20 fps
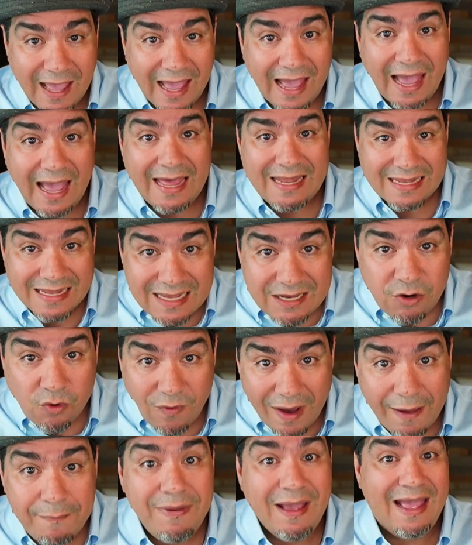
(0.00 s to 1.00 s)
At
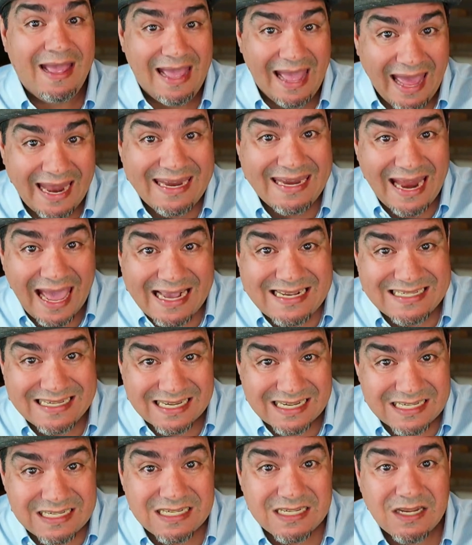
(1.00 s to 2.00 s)
LiquidWeb and
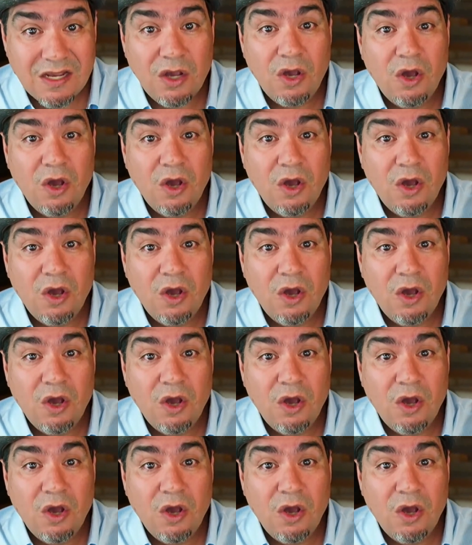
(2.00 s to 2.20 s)
Nexcess,